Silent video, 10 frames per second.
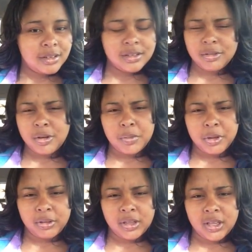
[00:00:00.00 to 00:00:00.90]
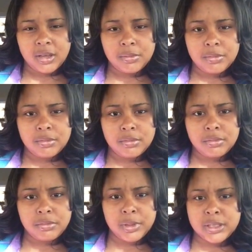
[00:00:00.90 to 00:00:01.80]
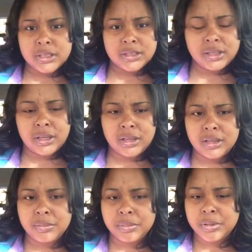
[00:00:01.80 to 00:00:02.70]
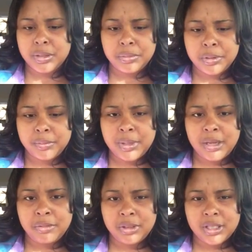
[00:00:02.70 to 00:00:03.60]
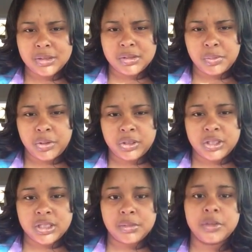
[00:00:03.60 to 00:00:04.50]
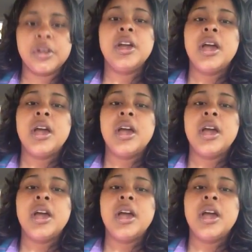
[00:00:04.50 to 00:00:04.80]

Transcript: Don't quote me on the name. But it's, like, a pretty, pretty pink with, like, some sparkly shimmer.